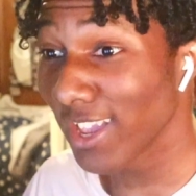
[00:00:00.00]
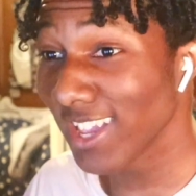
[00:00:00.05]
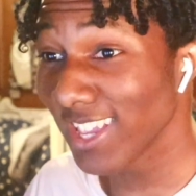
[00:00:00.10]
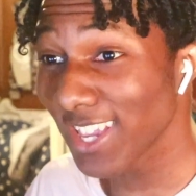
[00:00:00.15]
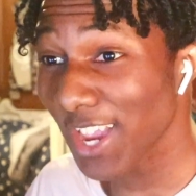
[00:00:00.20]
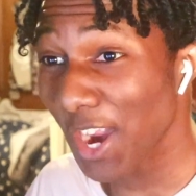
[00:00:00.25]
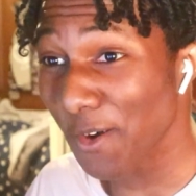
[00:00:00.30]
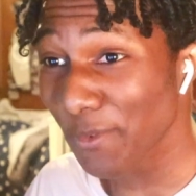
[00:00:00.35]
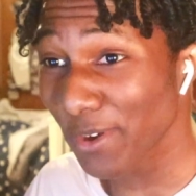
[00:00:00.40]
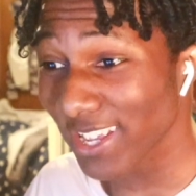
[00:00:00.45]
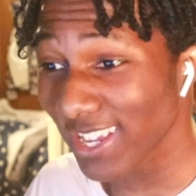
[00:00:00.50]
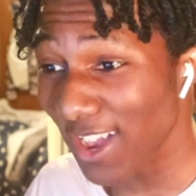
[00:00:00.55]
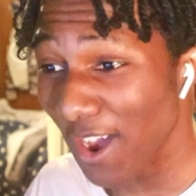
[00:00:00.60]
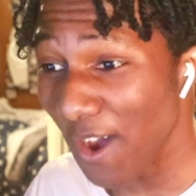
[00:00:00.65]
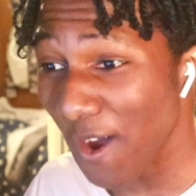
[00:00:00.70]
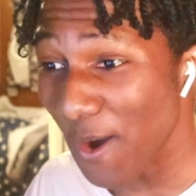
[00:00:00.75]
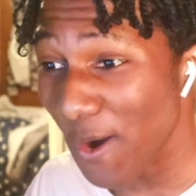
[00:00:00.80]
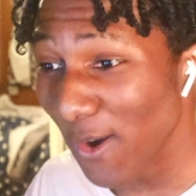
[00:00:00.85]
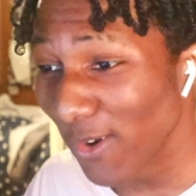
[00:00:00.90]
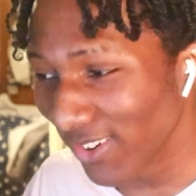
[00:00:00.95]
he already gone.
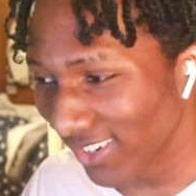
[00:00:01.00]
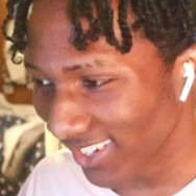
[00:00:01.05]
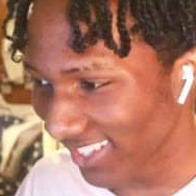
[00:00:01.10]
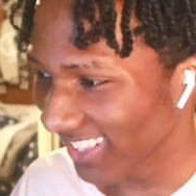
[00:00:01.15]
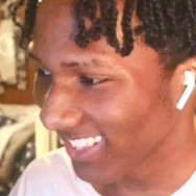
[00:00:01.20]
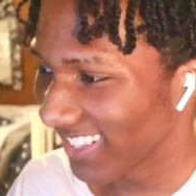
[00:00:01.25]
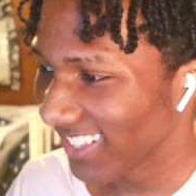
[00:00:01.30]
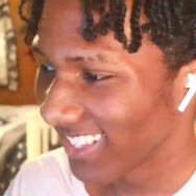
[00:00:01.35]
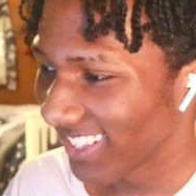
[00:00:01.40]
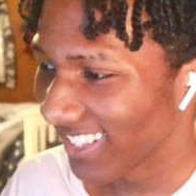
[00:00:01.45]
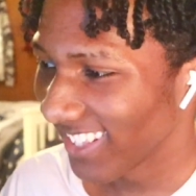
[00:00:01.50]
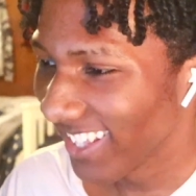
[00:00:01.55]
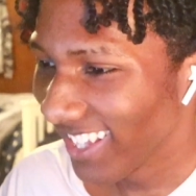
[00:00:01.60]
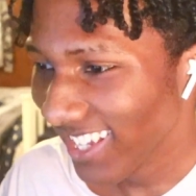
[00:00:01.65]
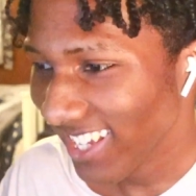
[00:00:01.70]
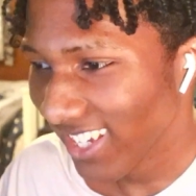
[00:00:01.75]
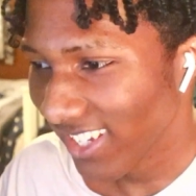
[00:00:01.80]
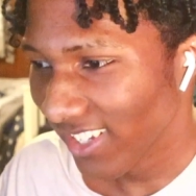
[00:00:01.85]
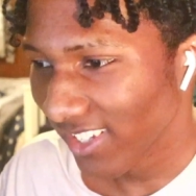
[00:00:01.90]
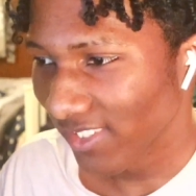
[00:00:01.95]
Oh damn!
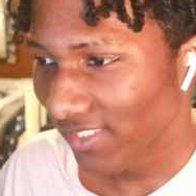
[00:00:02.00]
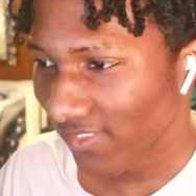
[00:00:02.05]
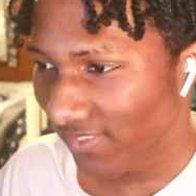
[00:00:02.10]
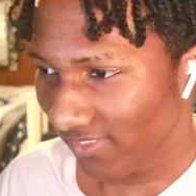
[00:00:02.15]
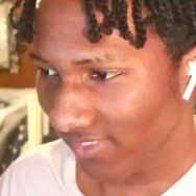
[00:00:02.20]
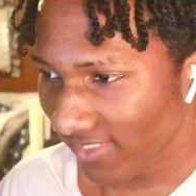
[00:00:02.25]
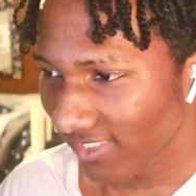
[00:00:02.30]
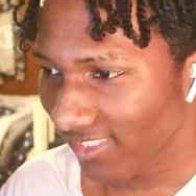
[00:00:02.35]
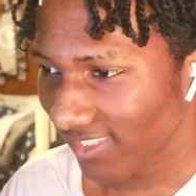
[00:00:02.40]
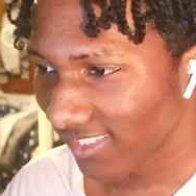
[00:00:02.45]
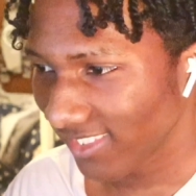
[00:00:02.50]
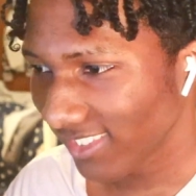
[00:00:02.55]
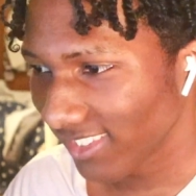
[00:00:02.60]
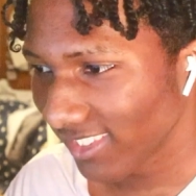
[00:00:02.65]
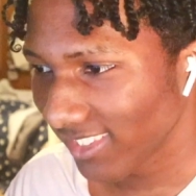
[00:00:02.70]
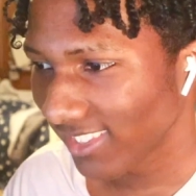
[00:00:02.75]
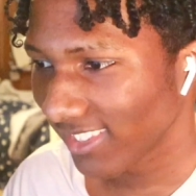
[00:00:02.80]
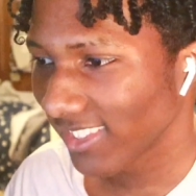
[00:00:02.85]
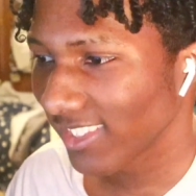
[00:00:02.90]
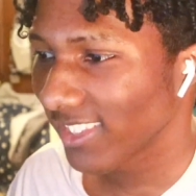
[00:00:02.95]
So this man a
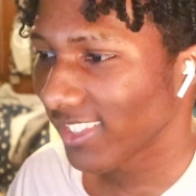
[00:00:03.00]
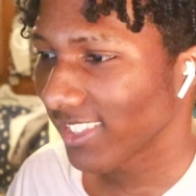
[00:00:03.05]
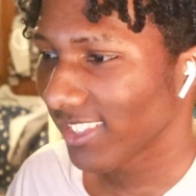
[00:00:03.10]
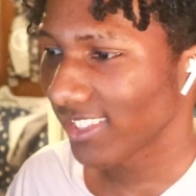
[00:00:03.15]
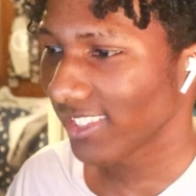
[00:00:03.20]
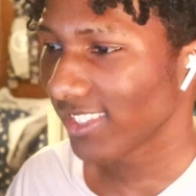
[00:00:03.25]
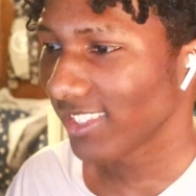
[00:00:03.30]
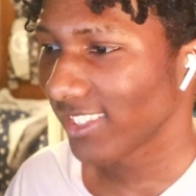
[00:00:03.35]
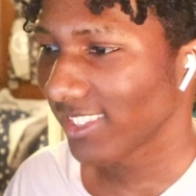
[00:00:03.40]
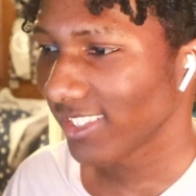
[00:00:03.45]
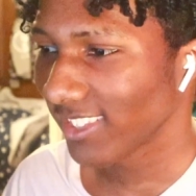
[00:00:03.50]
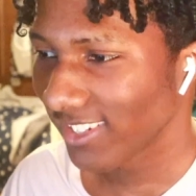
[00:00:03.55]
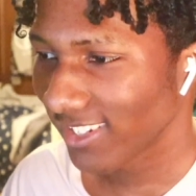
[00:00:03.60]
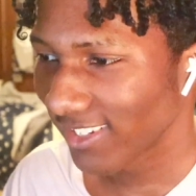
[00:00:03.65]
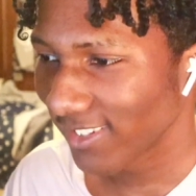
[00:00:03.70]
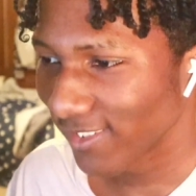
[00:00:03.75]
magician now.